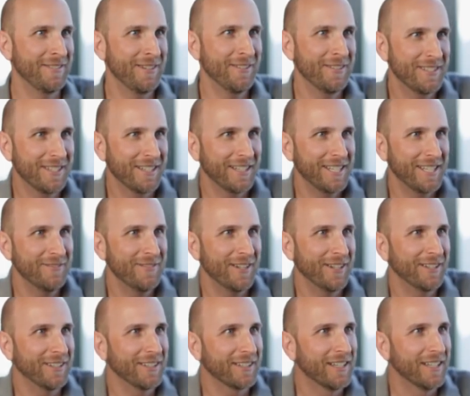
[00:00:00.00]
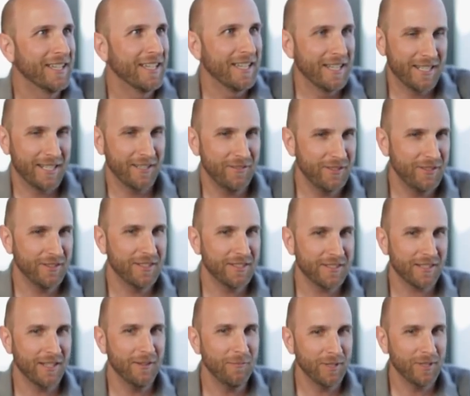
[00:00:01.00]
we were talking about earlier, it gives you this
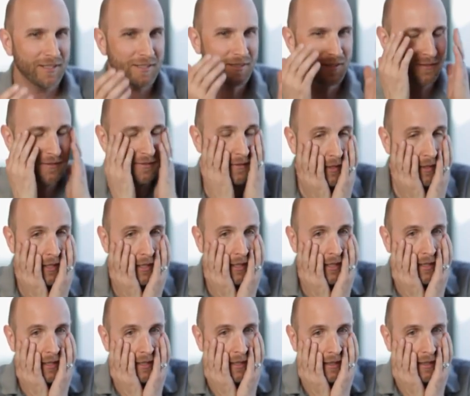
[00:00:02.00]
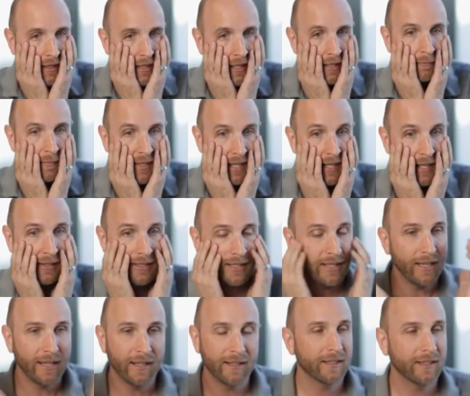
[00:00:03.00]
complex of, I'm, I i
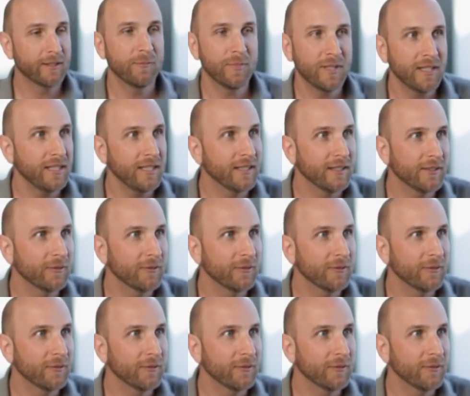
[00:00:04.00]
can not compete